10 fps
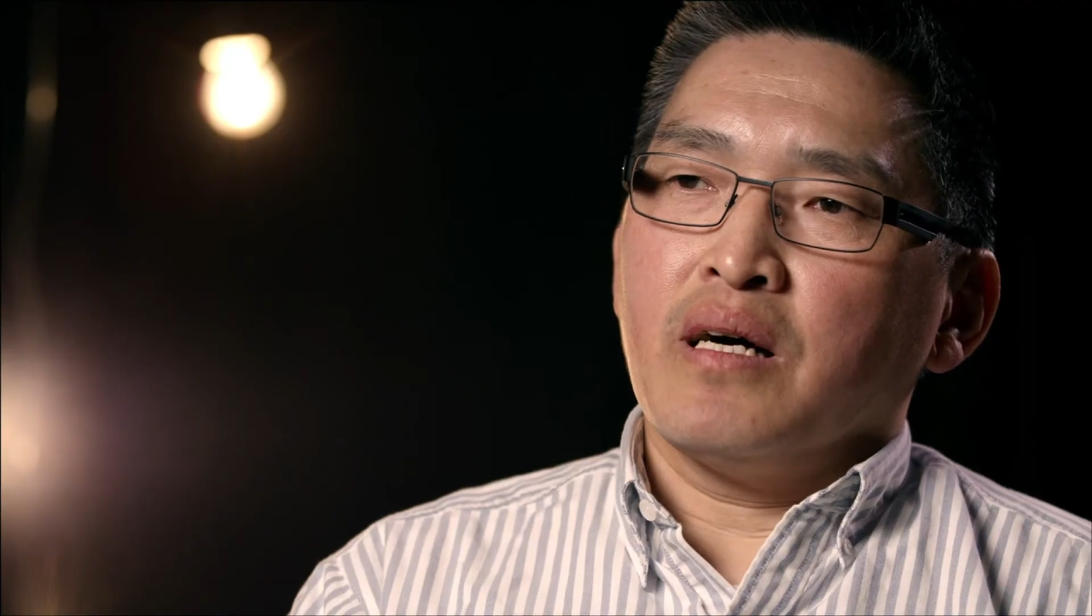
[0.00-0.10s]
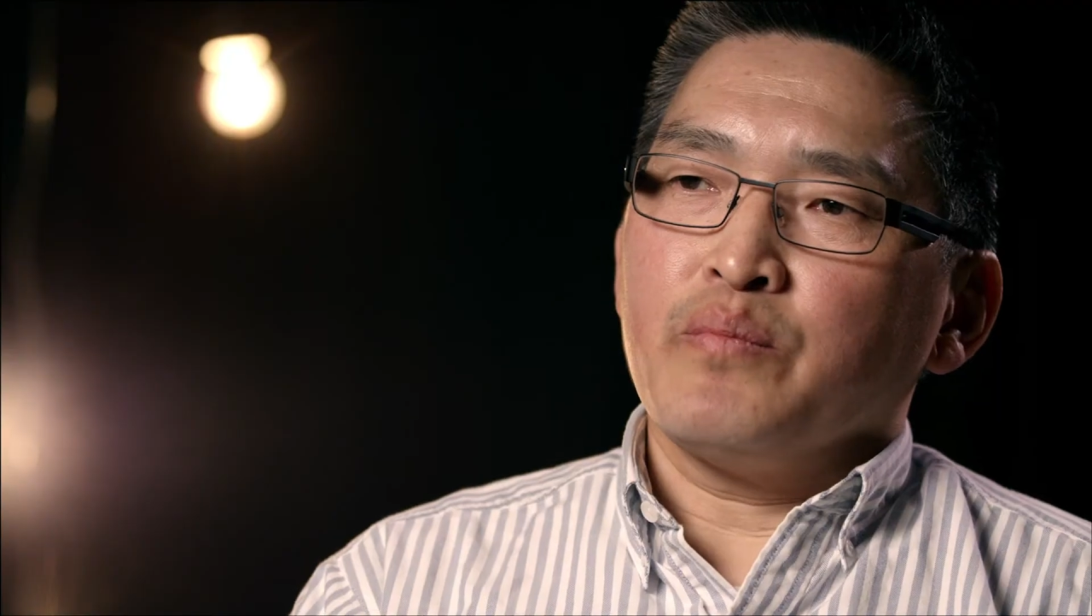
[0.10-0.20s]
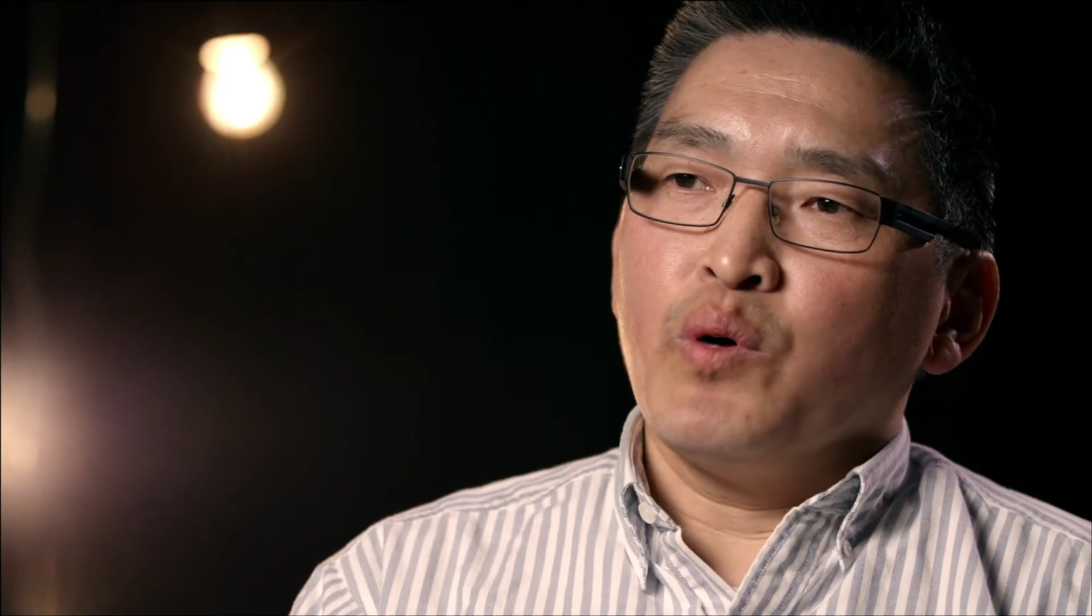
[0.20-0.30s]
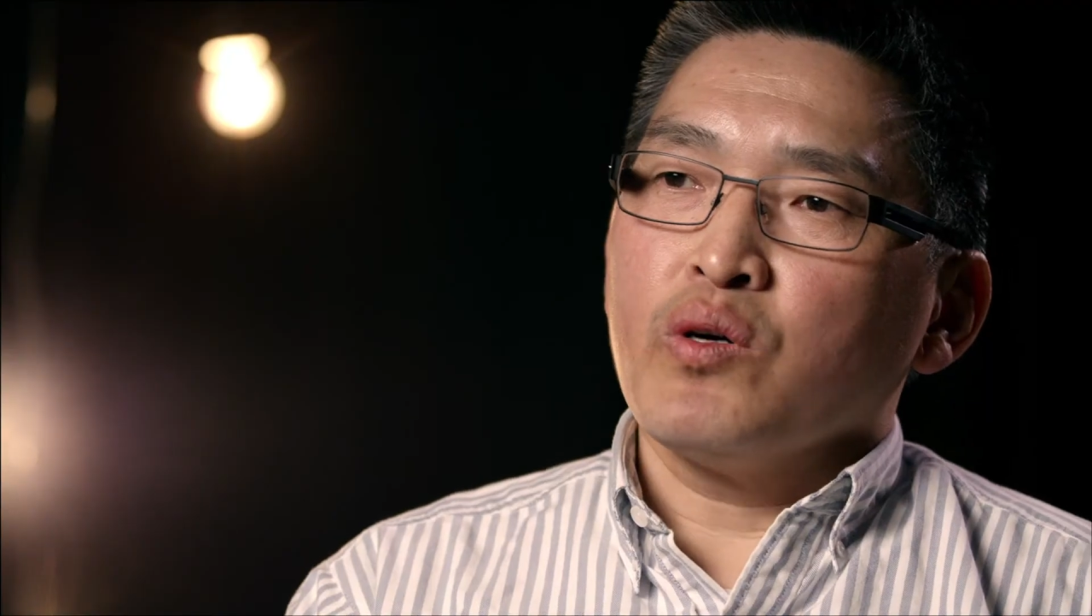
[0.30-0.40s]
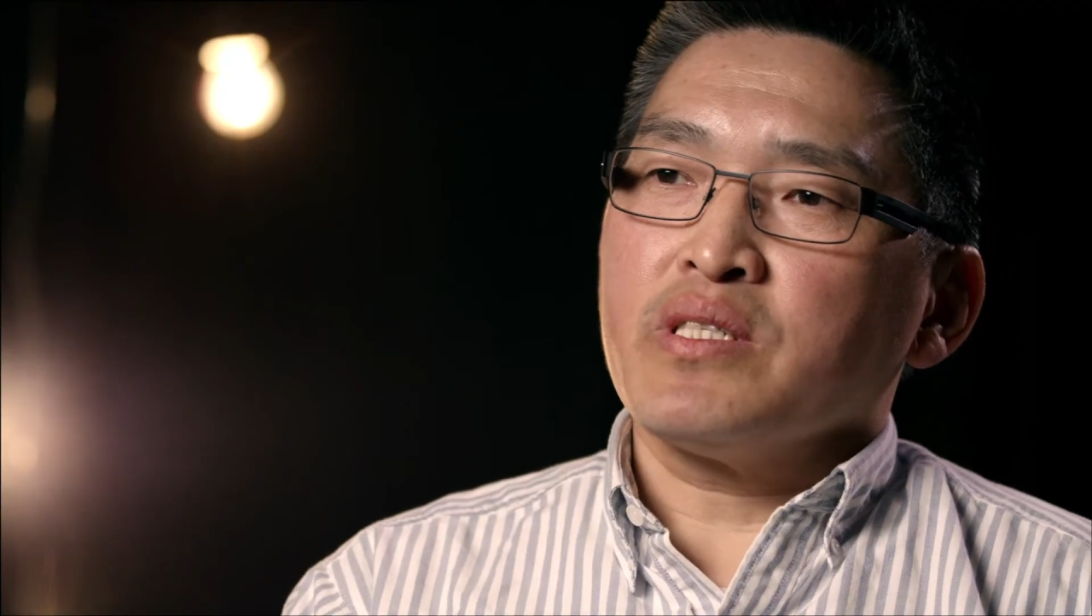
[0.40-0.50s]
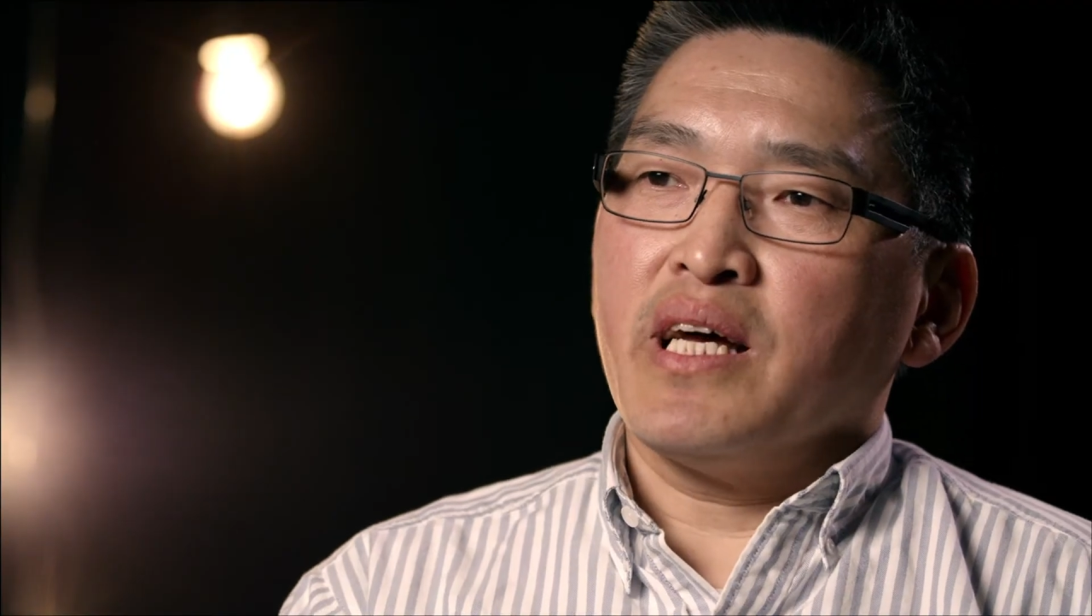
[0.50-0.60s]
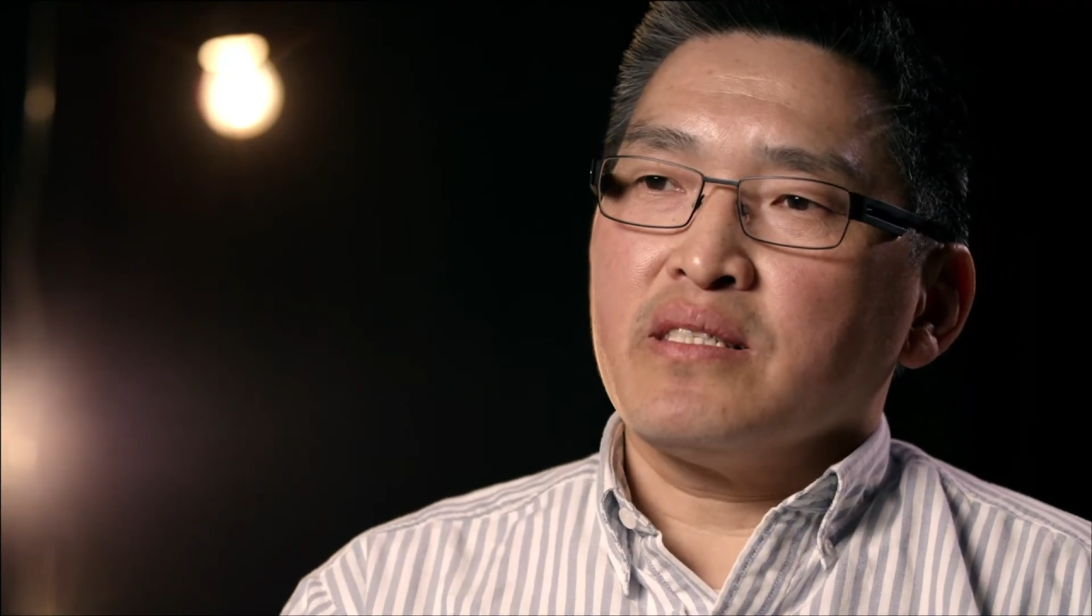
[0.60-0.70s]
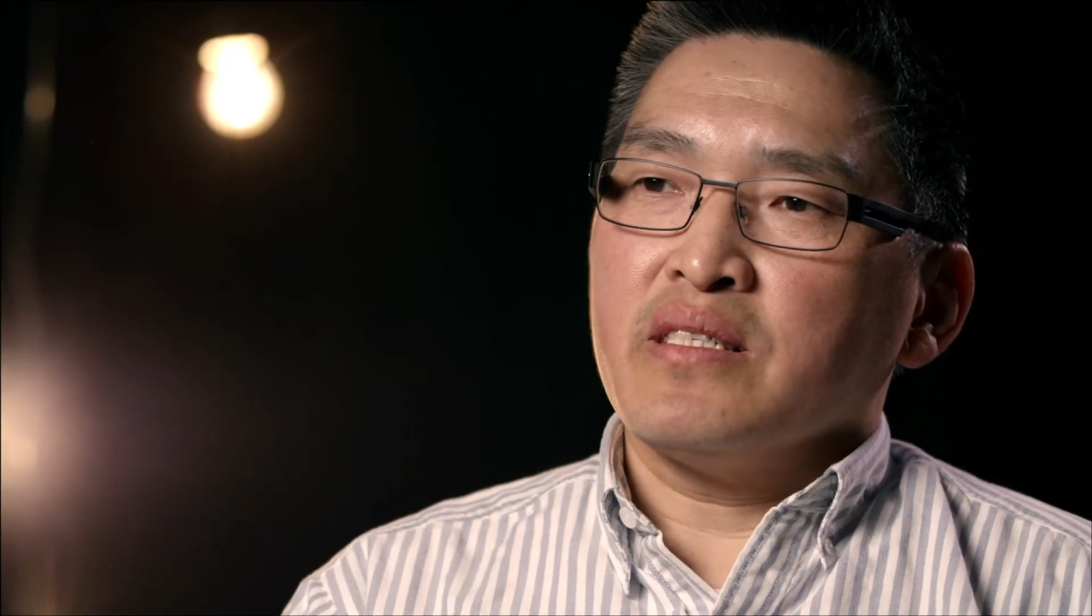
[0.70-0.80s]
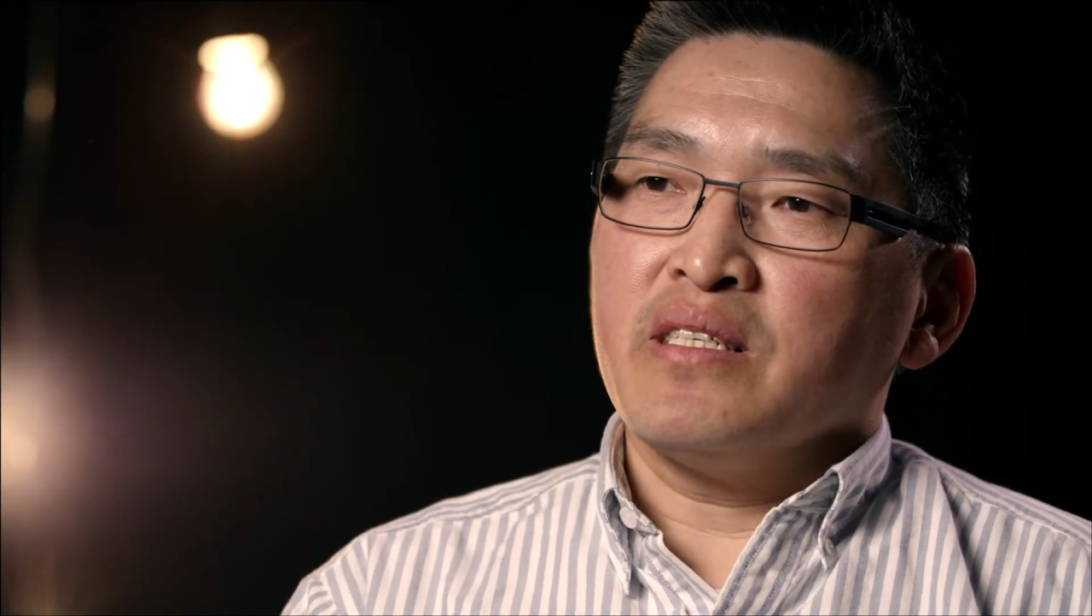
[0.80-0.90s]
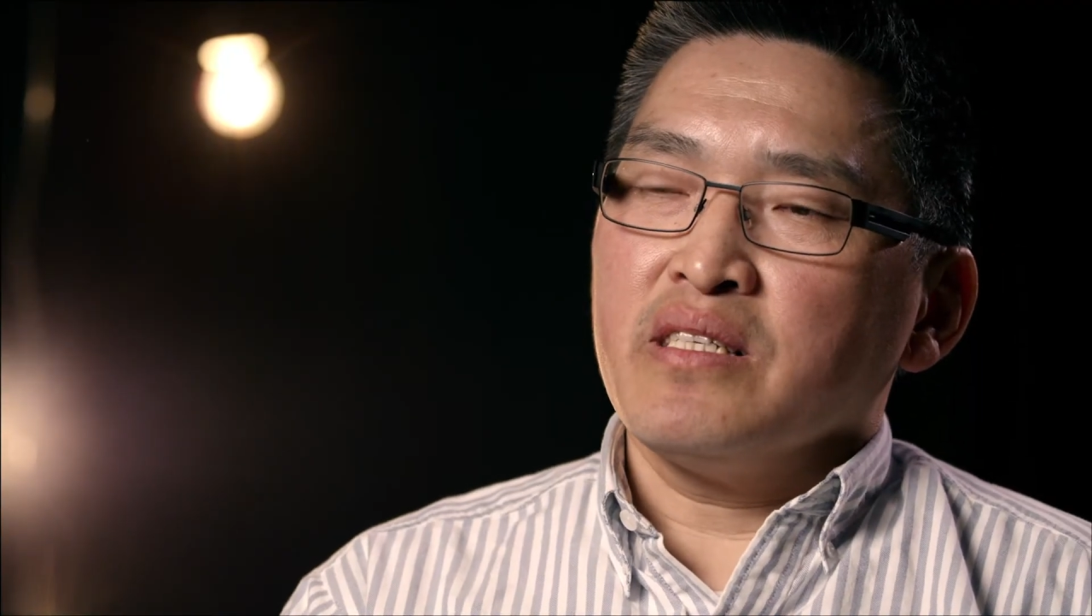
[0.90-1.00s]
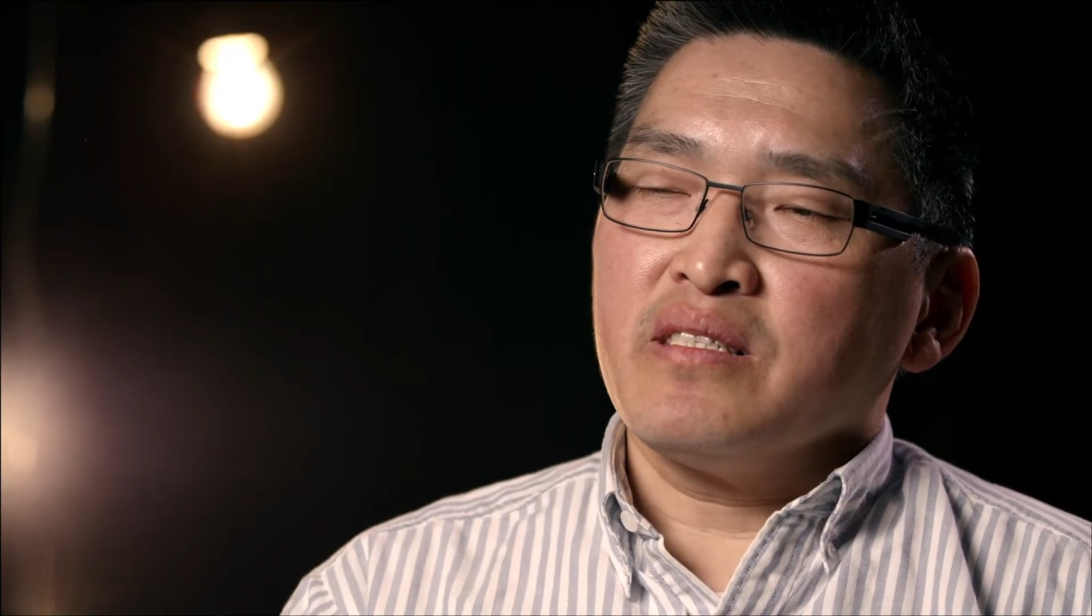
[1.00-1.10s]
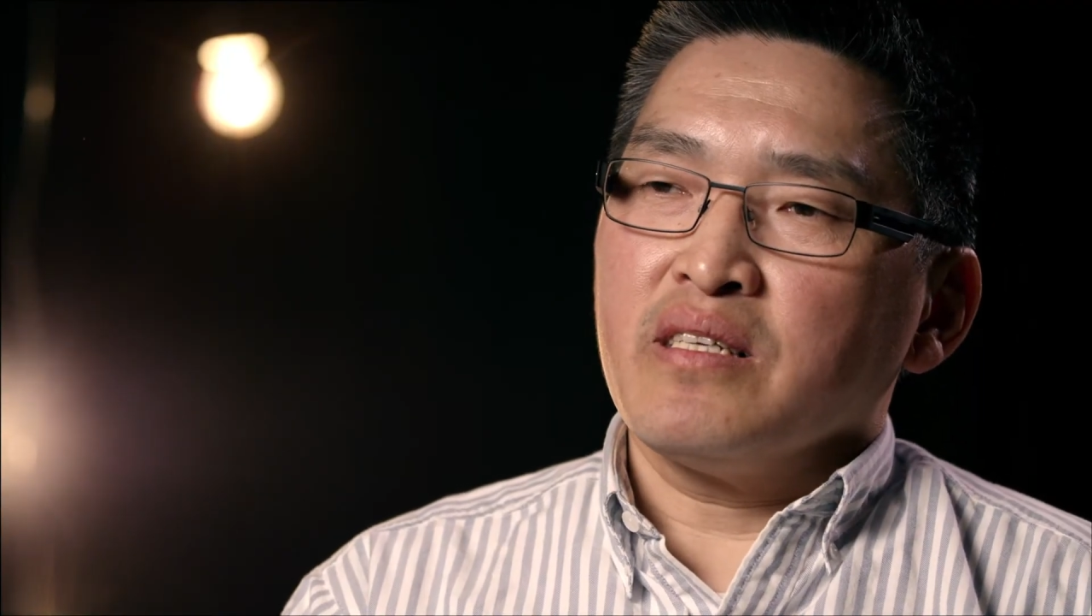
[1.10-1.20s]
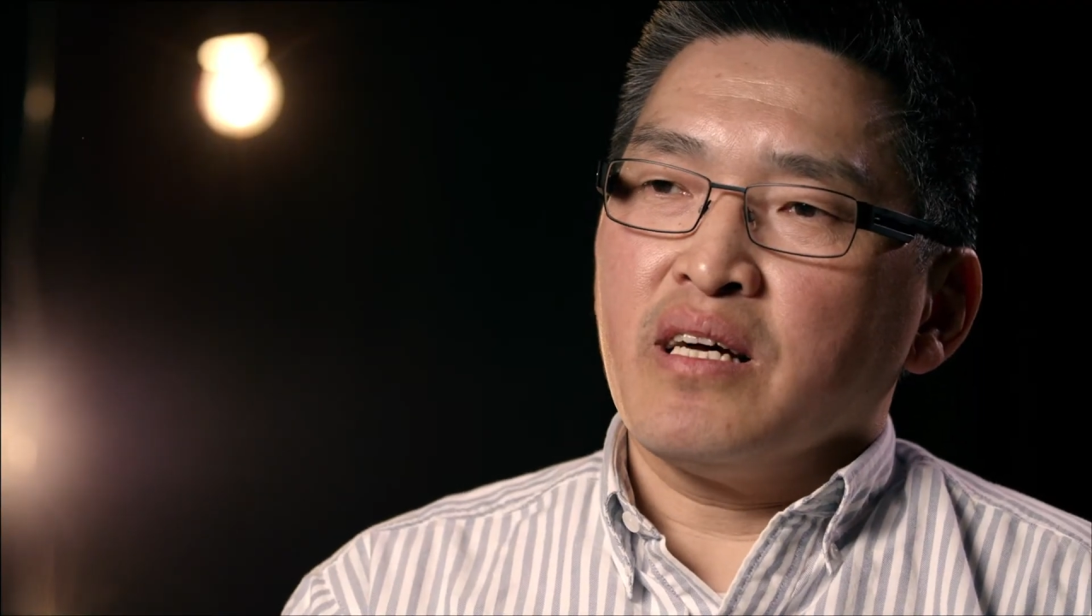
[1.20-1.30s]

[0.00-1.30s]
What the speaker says: Paul said in his